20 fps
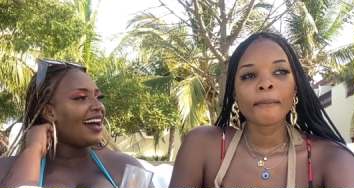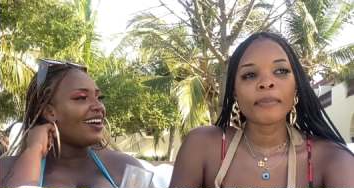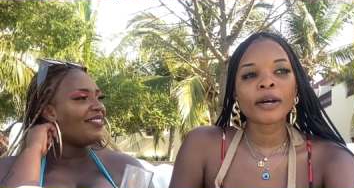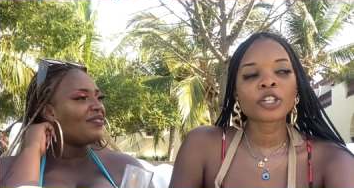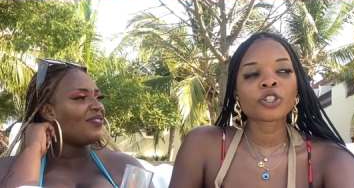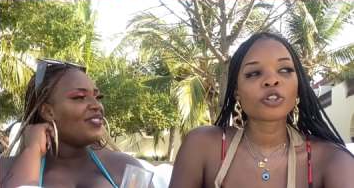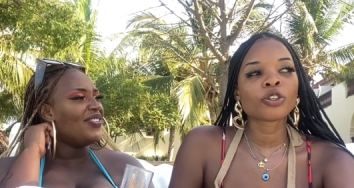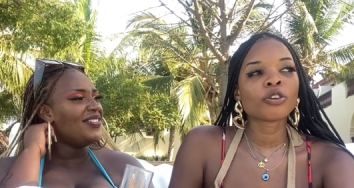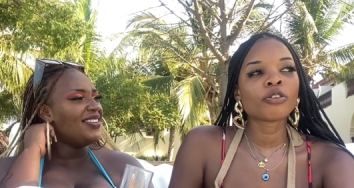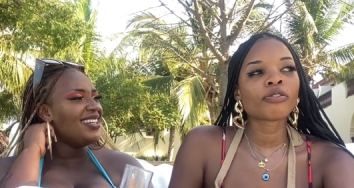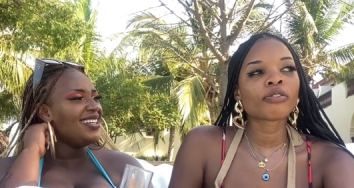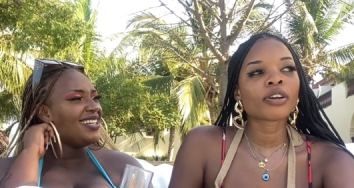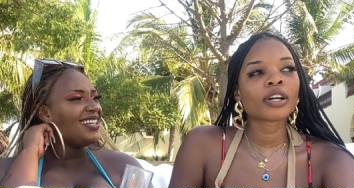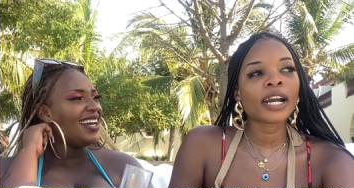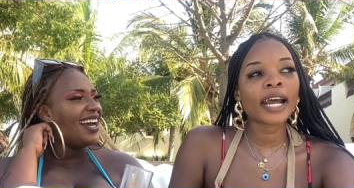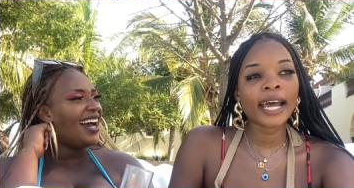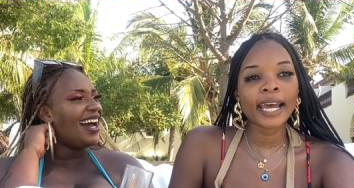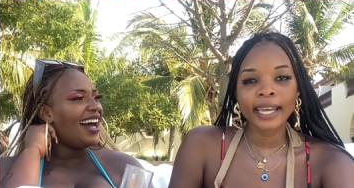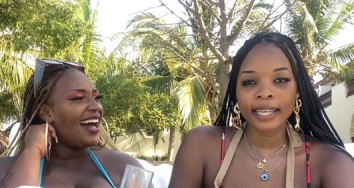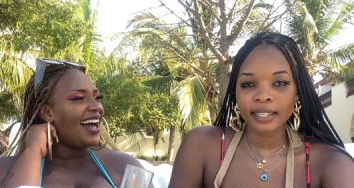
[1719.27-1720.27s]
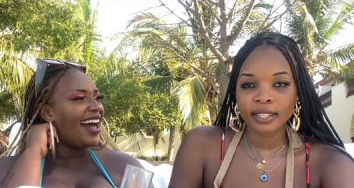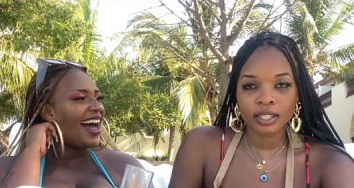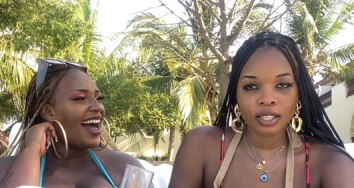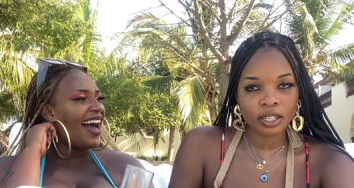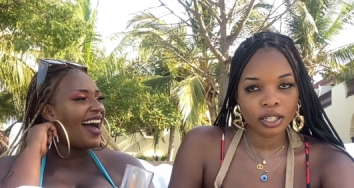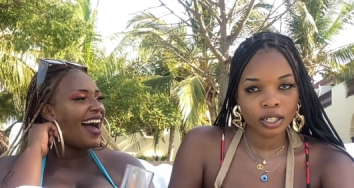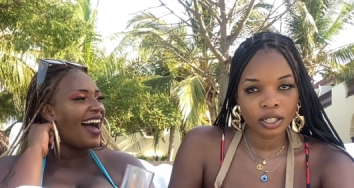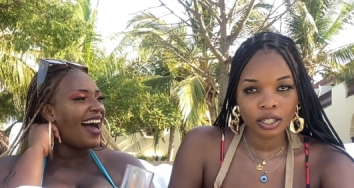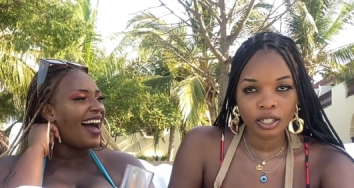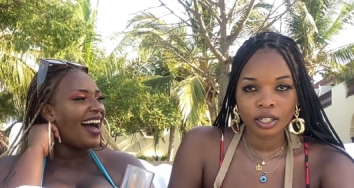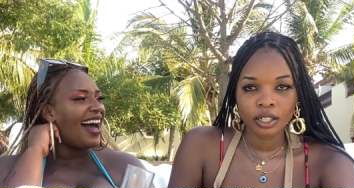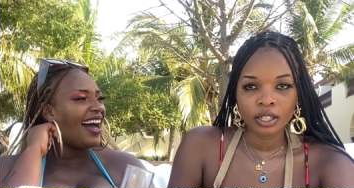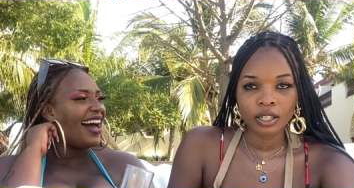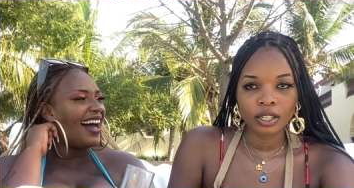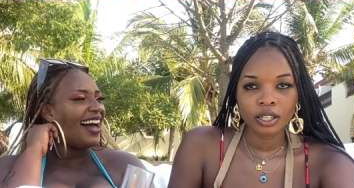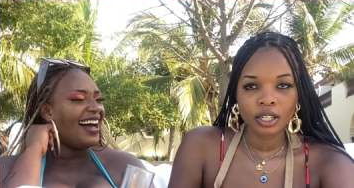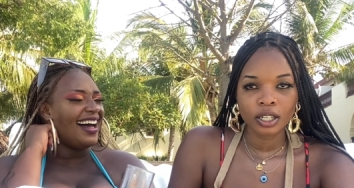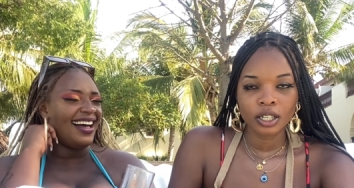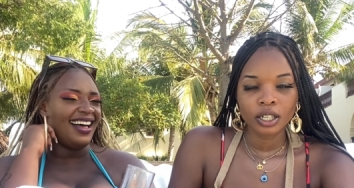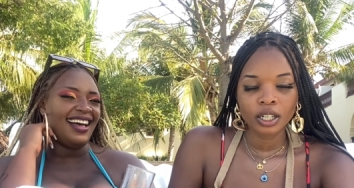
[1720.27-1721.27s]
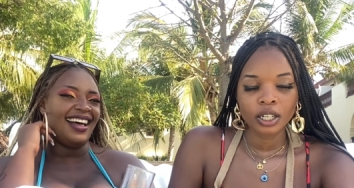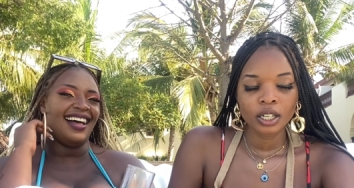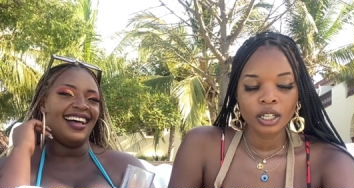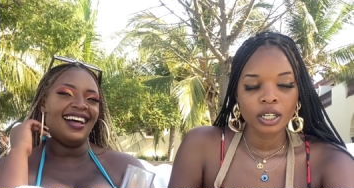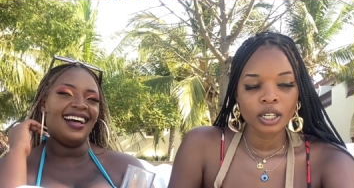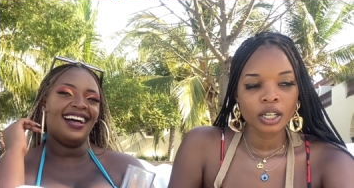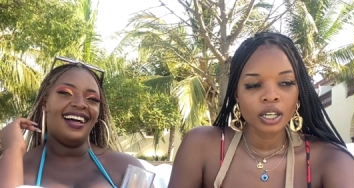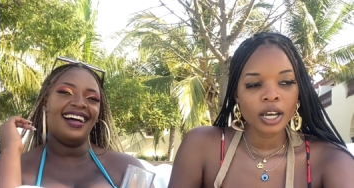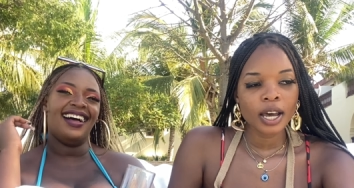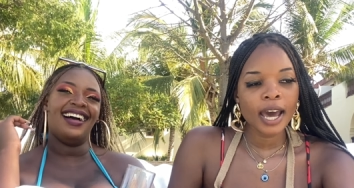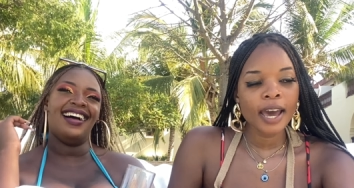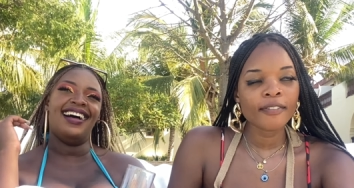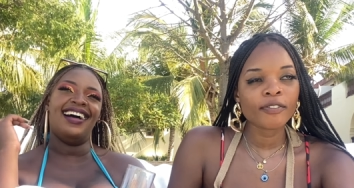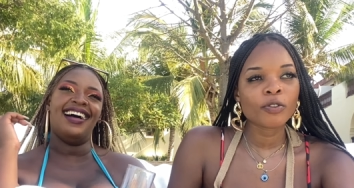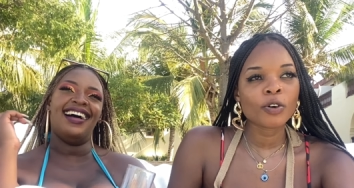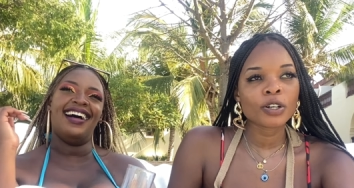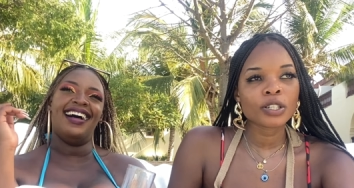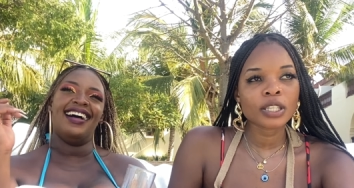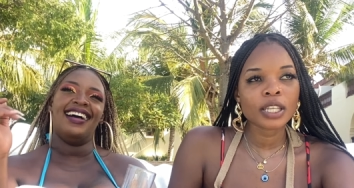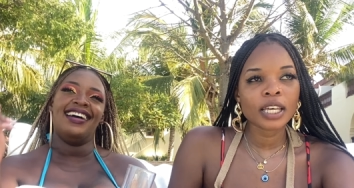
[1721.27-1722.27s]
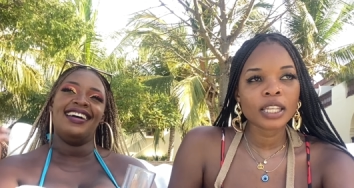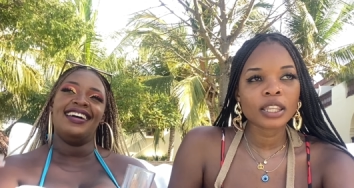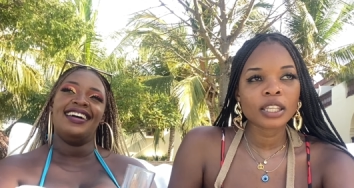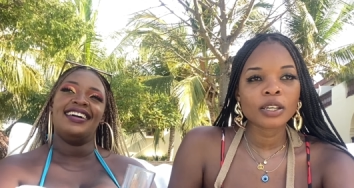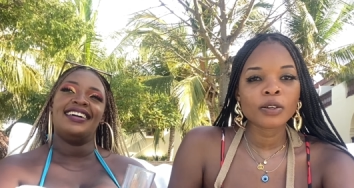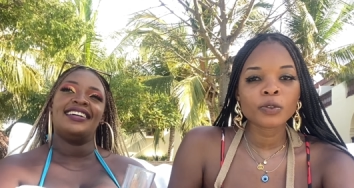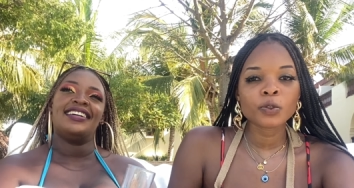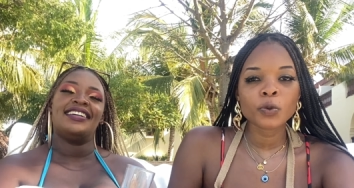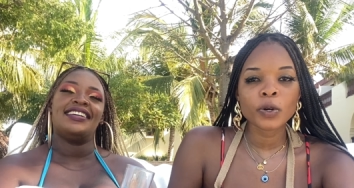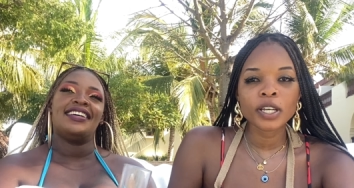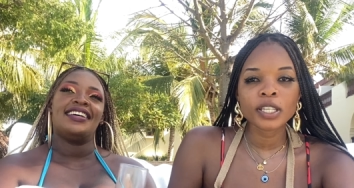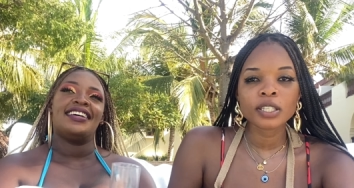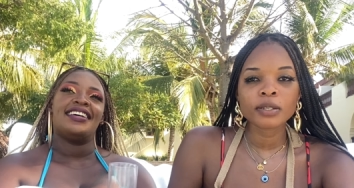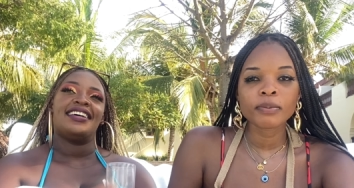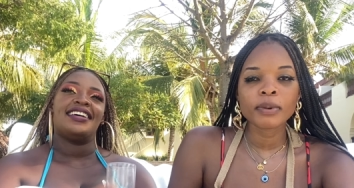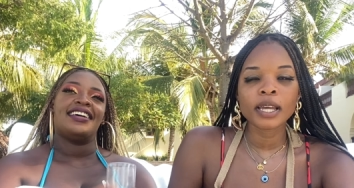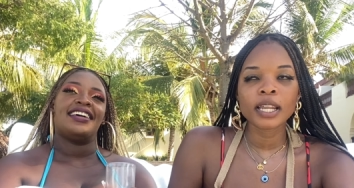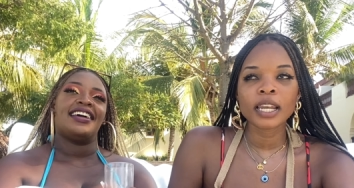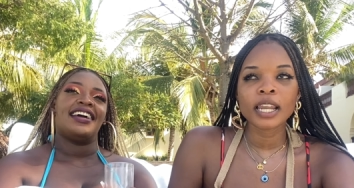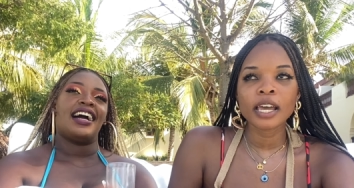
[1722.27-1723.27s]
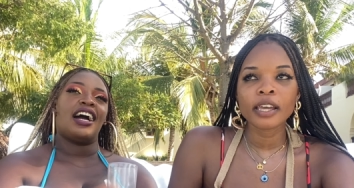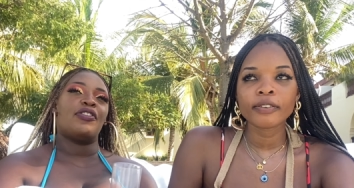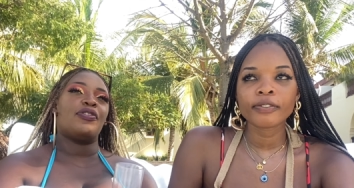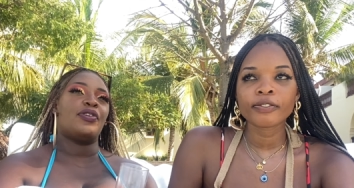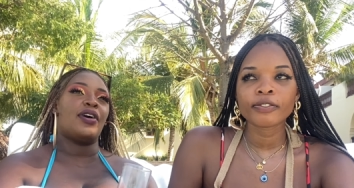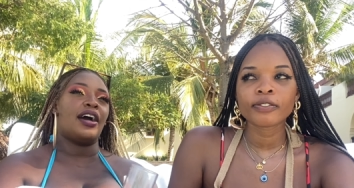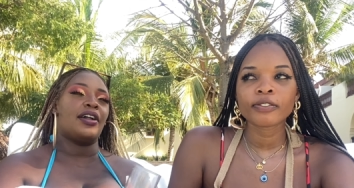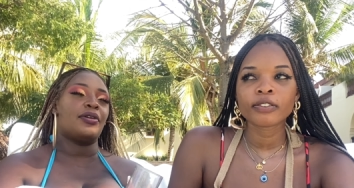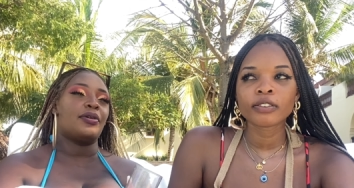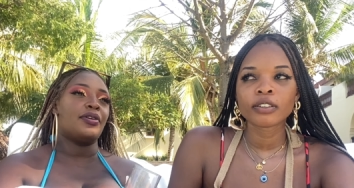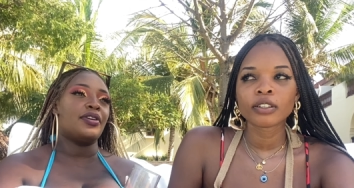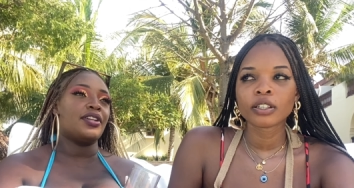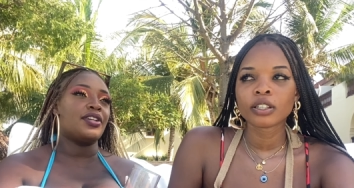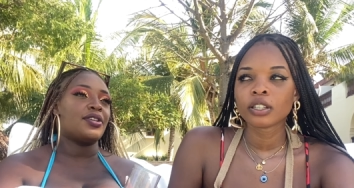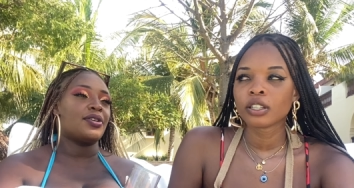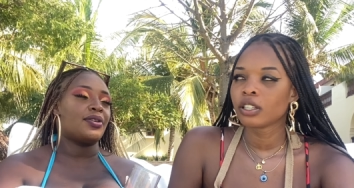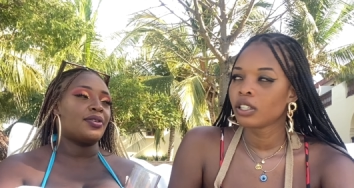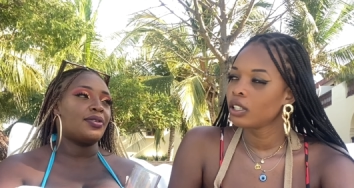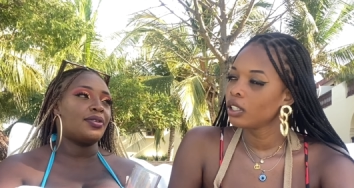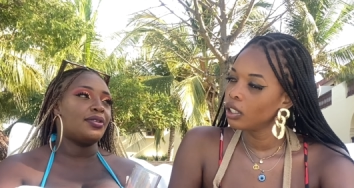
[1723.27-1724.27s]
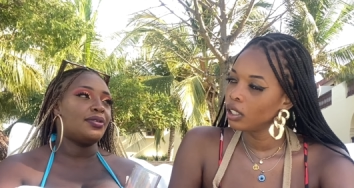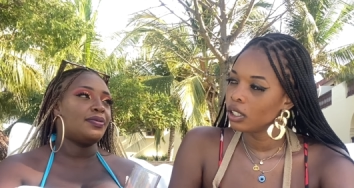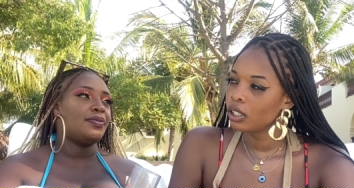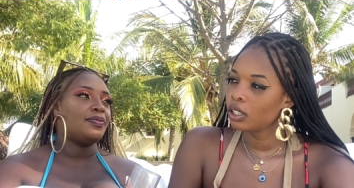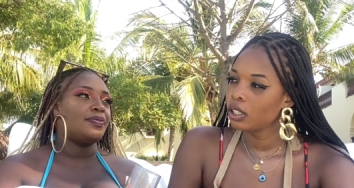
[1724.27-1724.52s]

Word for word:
Speaker 1: Passion of Christ. I've watched that thing twice in my life. For
Speaker 2: unconditional.